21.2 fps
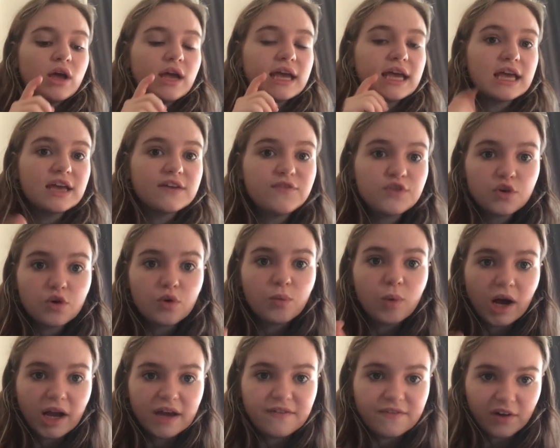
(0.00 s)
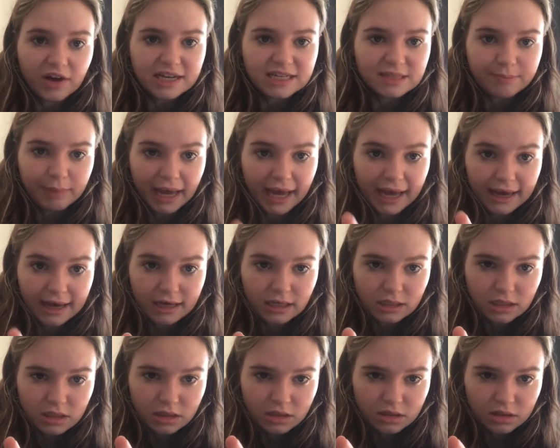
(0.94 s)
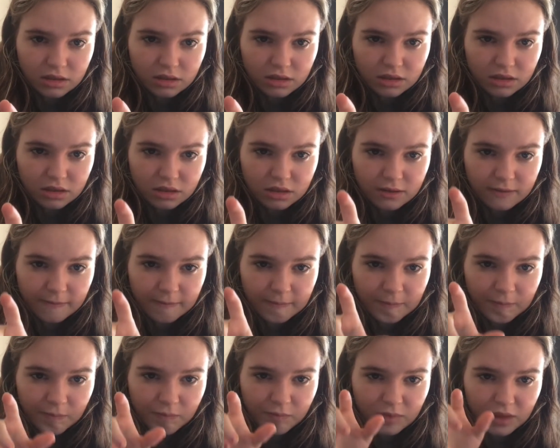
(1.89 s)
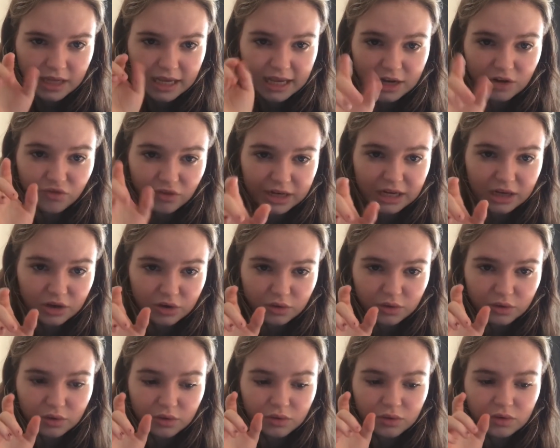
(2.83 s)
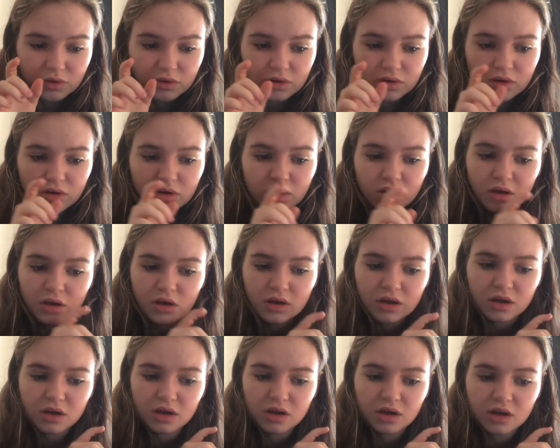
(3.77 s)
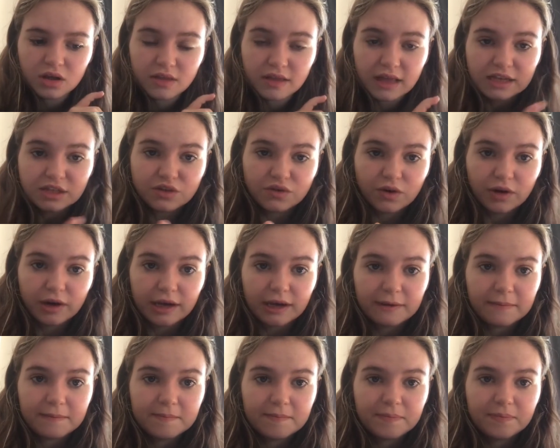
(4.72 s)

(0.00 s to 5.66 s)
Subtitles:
If your Wi-Fi's bad in a recall, that's all right.